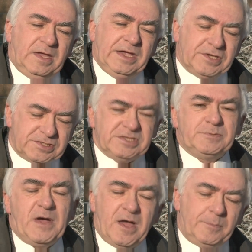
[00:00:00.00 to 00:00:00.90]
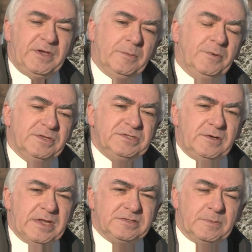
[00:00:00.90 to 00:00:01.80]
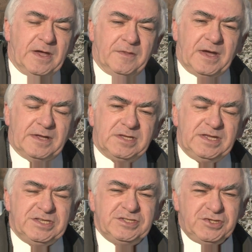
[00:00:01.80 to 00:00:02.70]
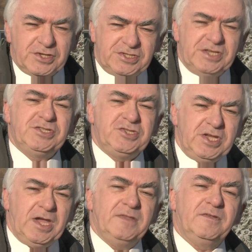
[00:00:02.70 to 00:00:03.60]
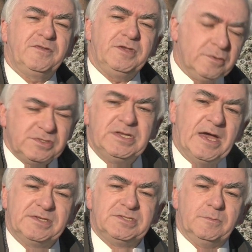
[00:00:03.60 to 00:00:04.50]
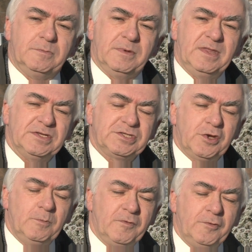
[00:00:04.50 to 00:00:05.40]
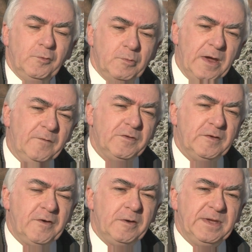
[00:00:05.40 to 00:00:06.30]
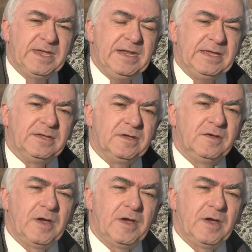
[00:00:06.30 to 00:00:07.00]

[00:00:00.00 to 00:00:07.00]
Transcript: He does inspire people, there's no doubt about that. It's his, just his sheer enthusiasm, and that's come through right from the very beginning.